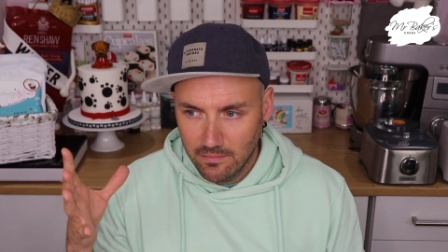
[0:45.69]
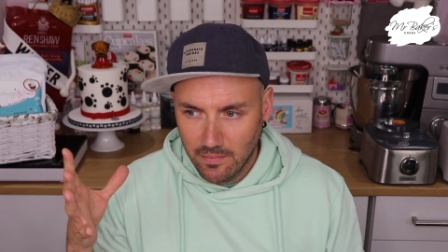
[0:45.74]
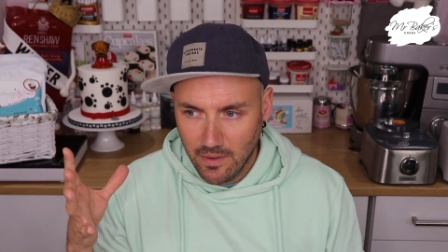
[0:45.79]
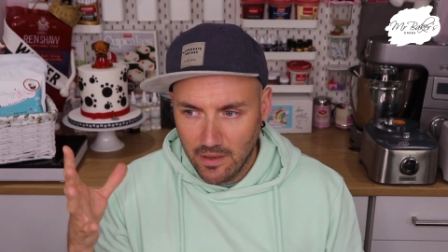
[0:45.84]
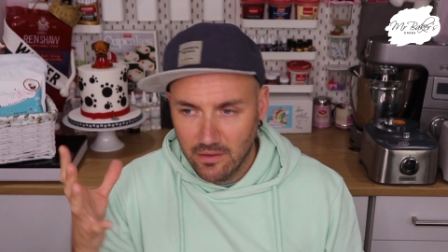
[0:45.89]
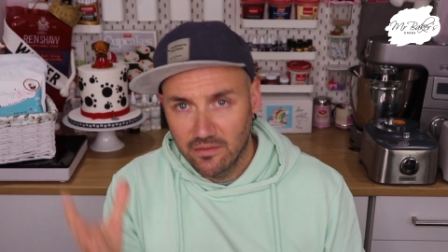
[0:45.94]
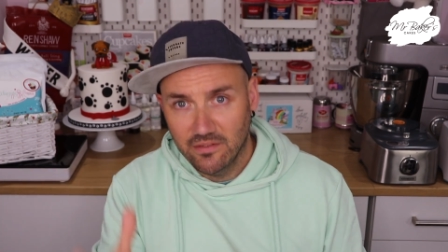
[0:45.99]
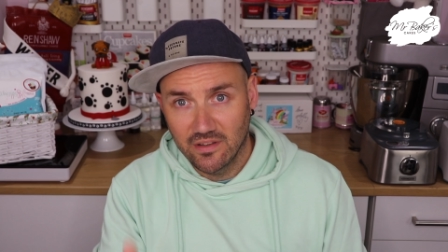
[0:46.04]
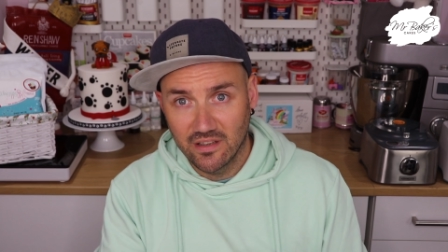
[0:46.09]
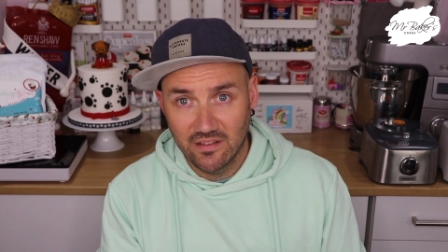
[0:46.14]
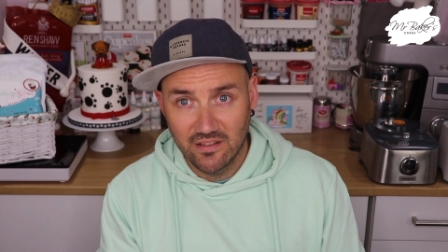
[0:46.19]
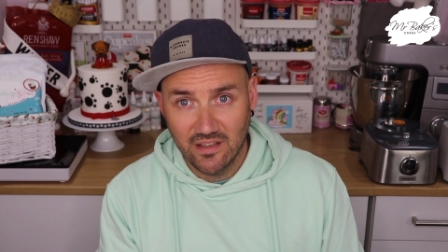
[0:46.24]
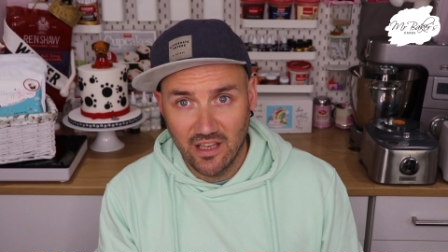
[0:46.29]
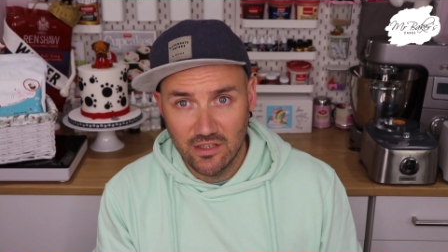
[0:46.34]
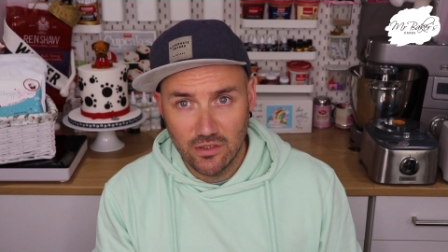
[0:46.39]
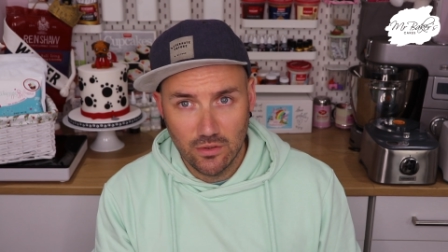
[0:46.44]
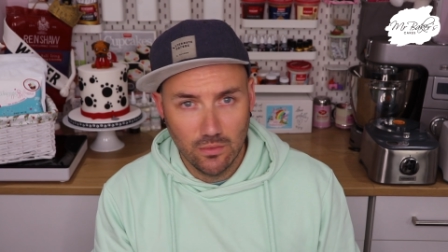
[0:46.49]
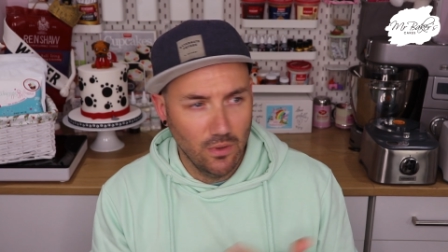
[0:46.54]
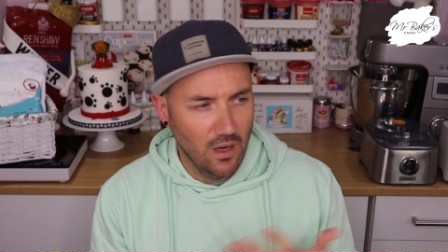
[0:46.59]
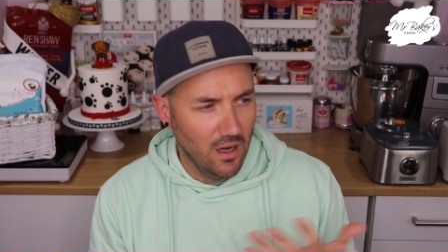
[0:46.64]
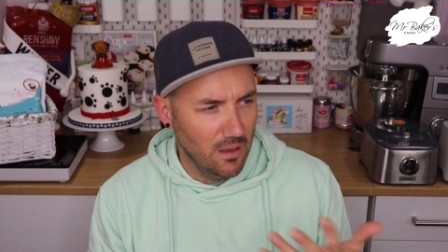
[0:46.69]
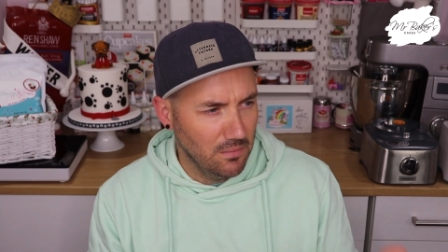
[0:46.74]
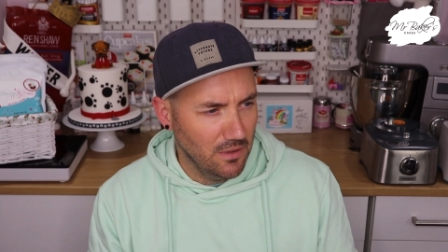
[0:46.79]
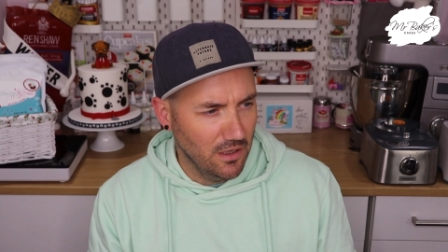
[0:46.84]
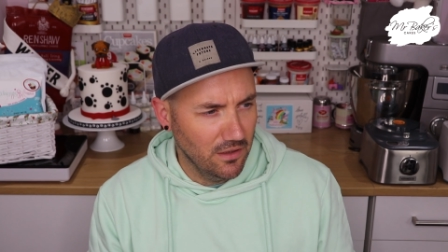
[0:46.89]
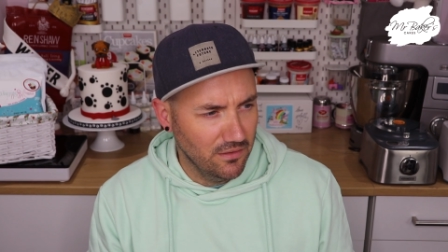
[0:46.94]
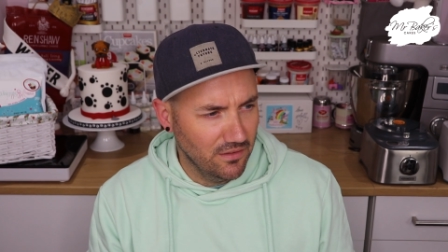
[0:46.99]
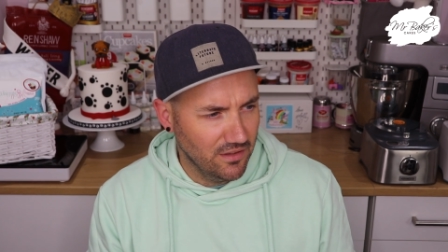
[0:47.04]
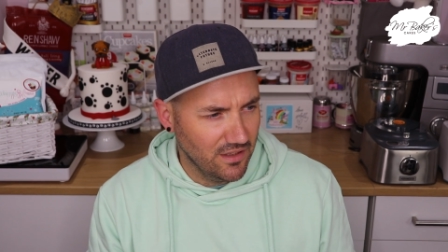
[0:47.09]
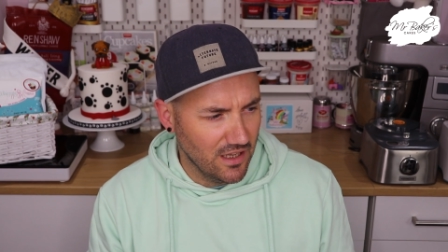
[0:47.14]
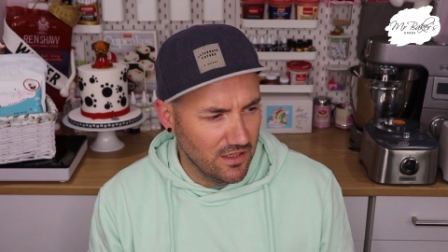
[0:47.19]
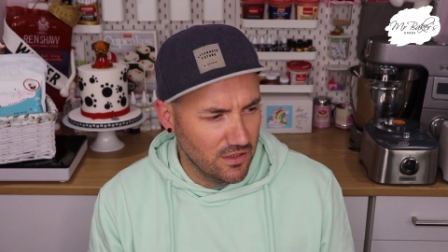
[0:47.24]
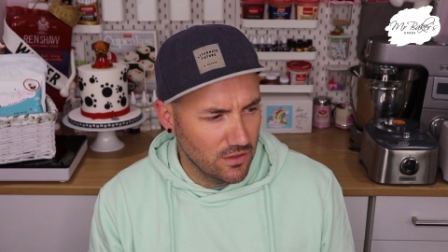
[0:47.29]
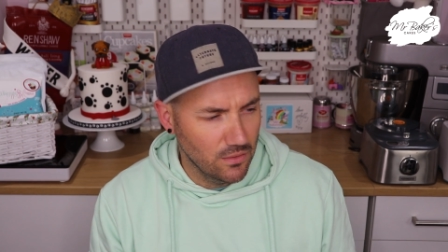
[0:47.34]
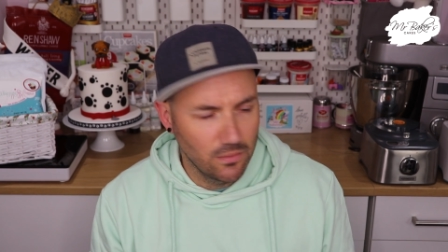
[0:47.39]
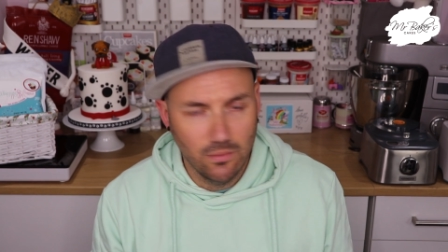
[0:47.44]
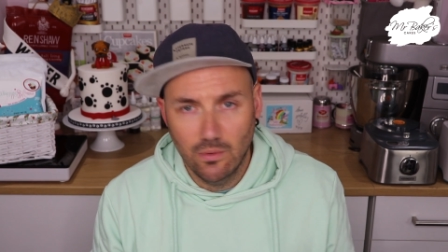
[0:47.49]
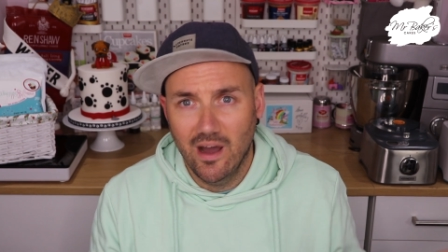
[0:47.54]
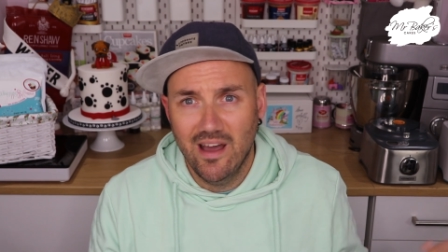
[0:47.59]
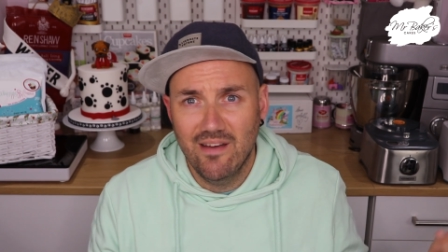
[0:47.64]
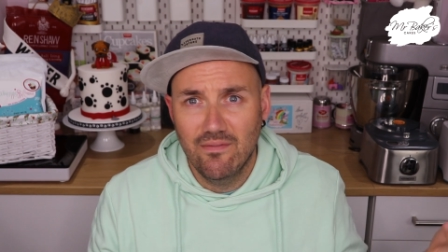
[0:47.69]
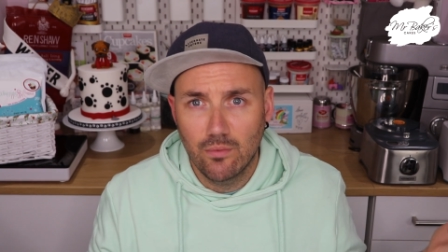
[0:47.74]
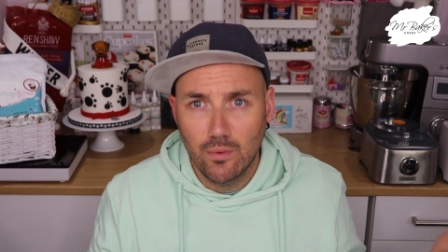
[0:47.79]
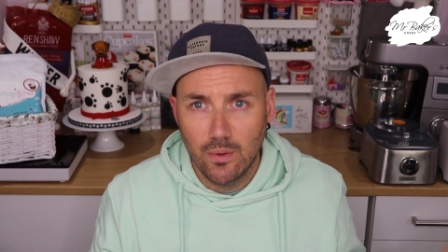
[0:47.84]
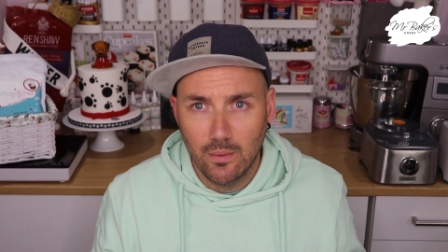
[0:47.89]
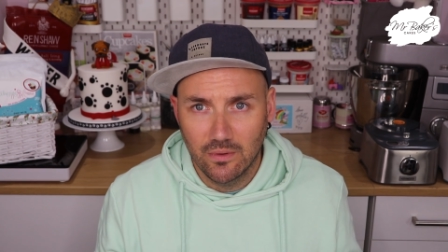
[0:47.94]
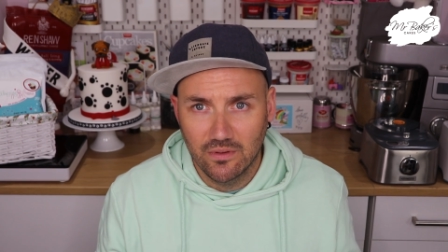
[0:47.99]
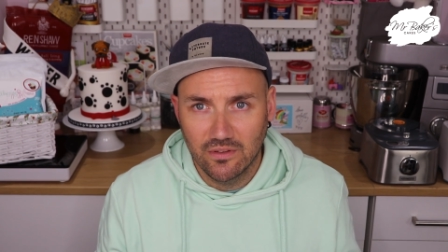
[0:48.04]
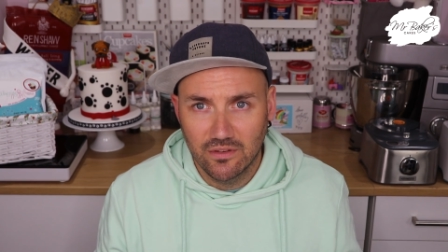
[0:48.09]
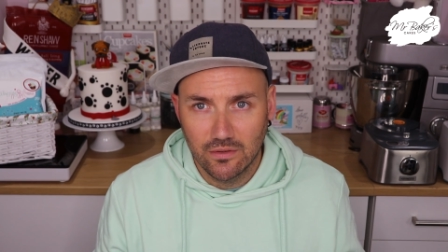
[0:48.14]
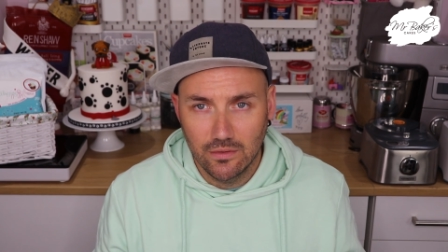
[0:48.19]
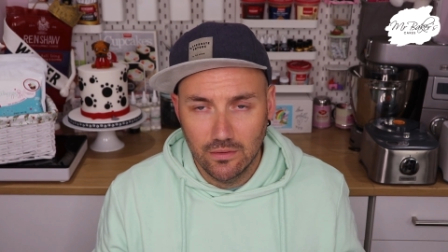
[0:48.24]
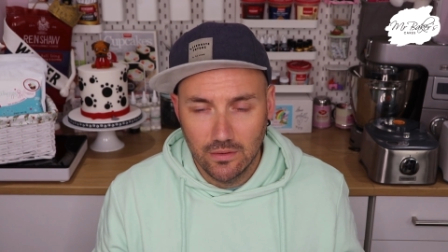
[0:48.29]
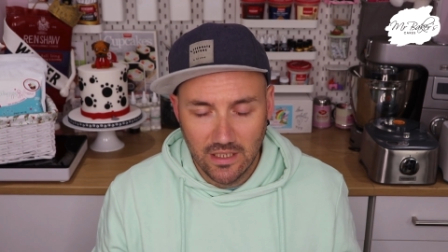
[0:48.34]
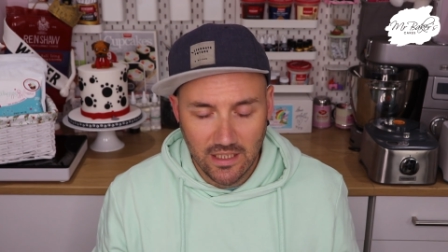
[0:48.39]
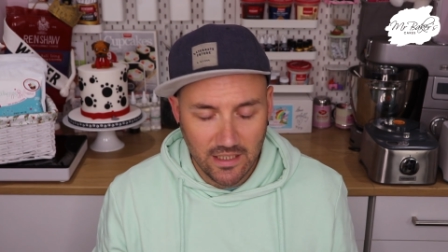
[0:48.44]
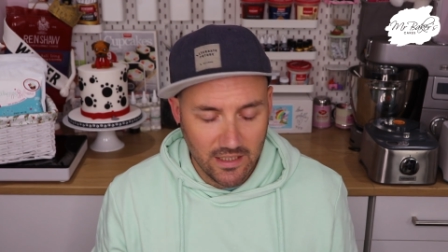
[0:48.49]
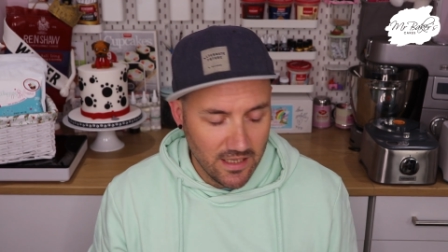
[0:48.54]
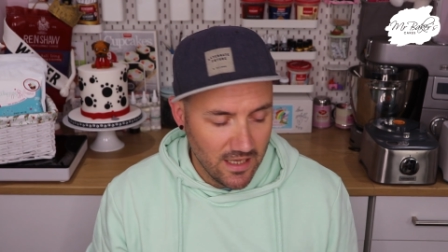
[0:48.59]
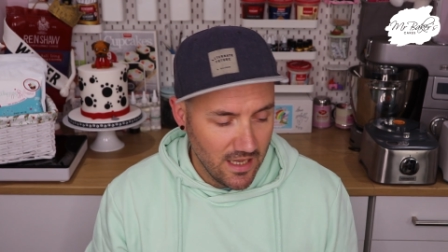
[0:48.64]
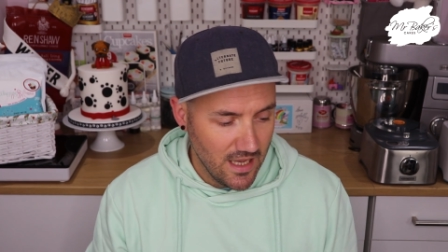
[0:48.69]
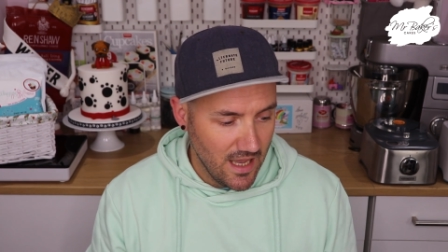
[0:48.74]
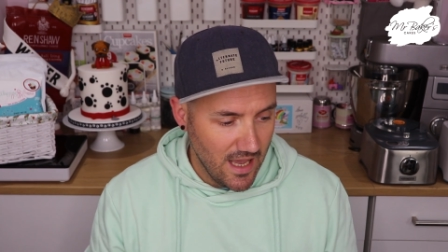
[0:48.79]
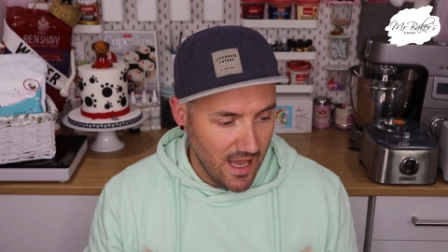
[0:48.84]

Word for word: posting schedule or upload schedule, whatever we want to call it,